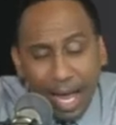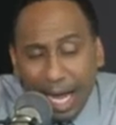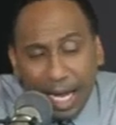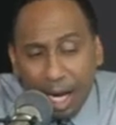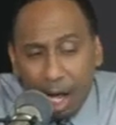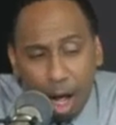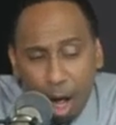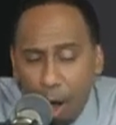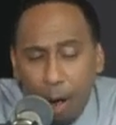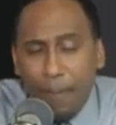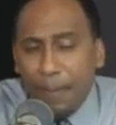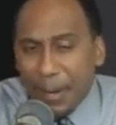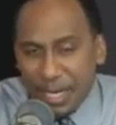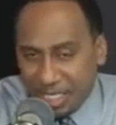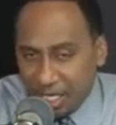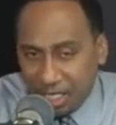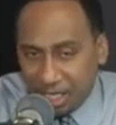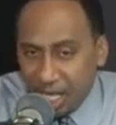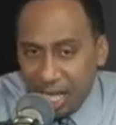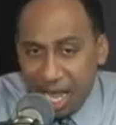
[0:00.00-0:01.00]
I got a whole
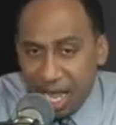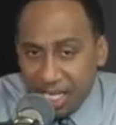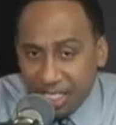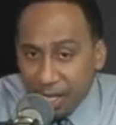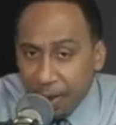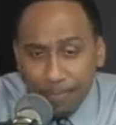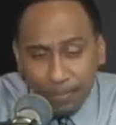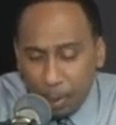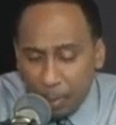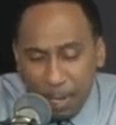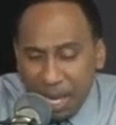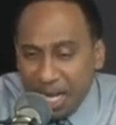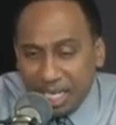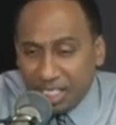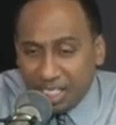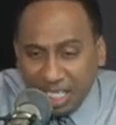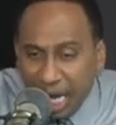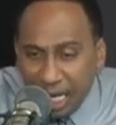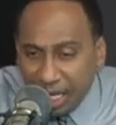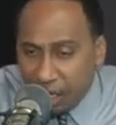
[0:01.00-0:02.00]
bunch of things to be
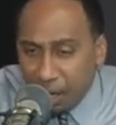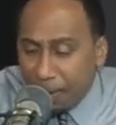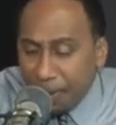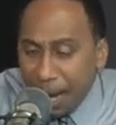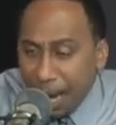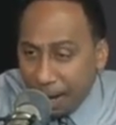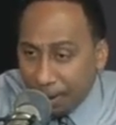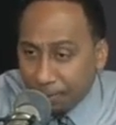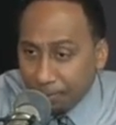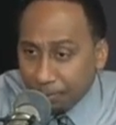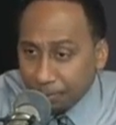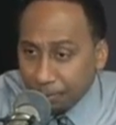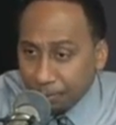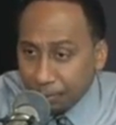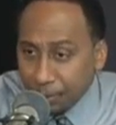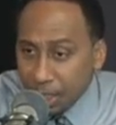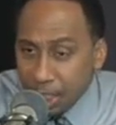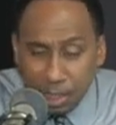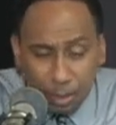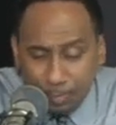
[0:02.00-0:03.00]
excited about,
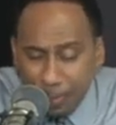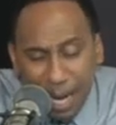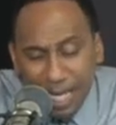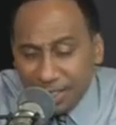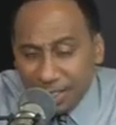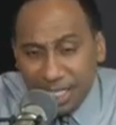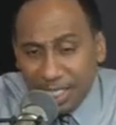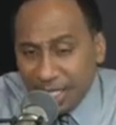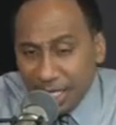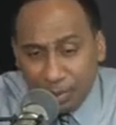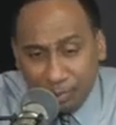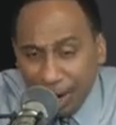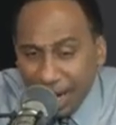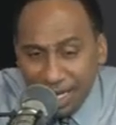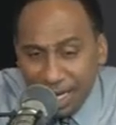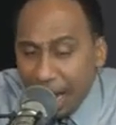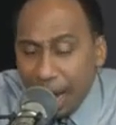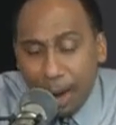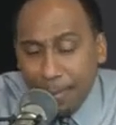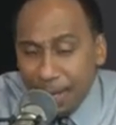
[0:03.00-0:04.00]
especially since
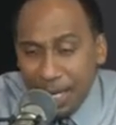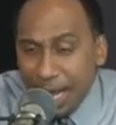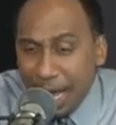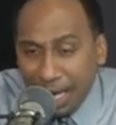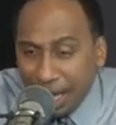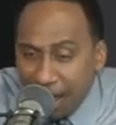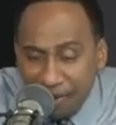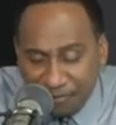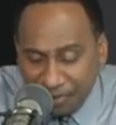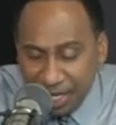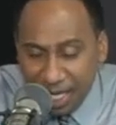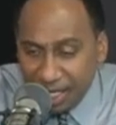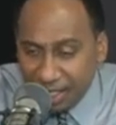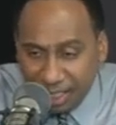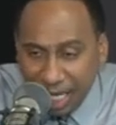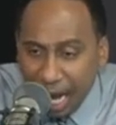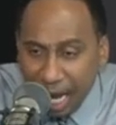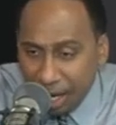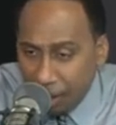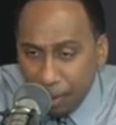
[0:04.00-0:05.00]
right now I'm in LA for the
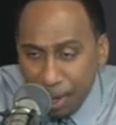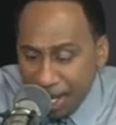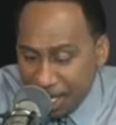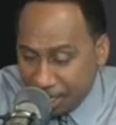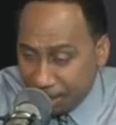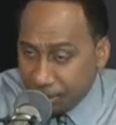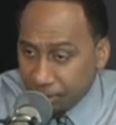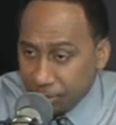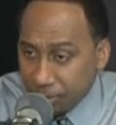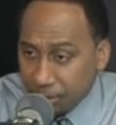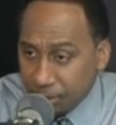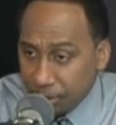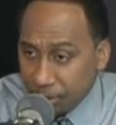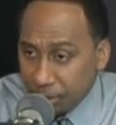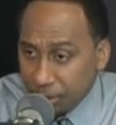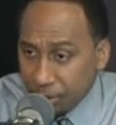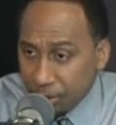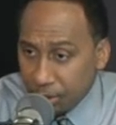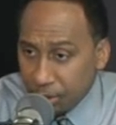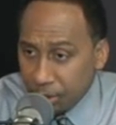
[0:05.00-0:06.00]
entire week,
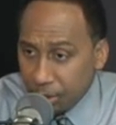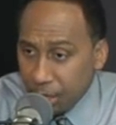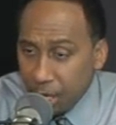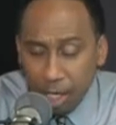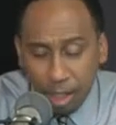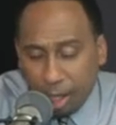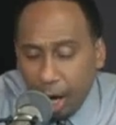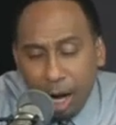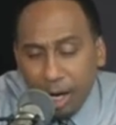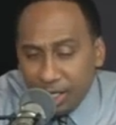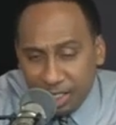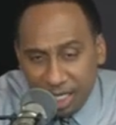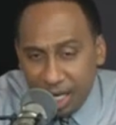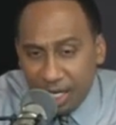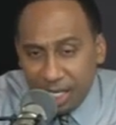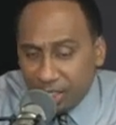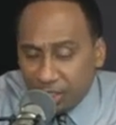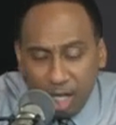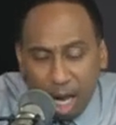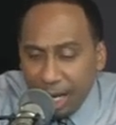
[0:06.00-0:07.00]

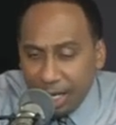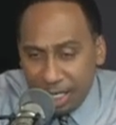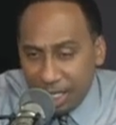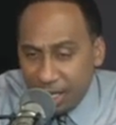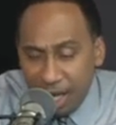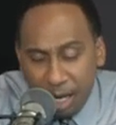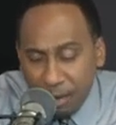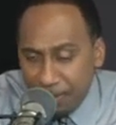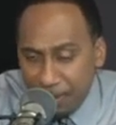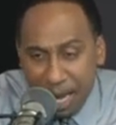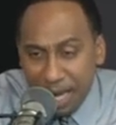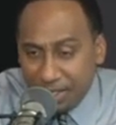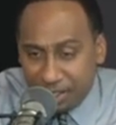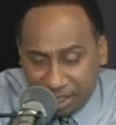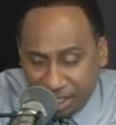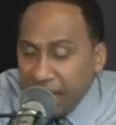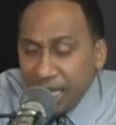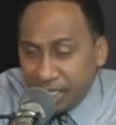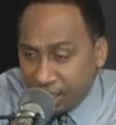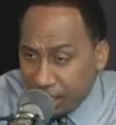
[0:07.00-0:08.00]
courtesy of the start of the
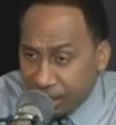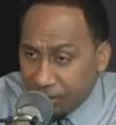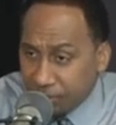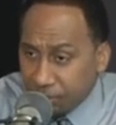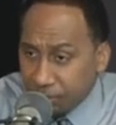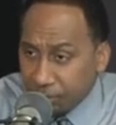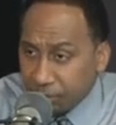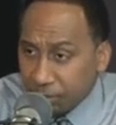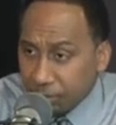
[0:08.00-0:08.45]
NBA season.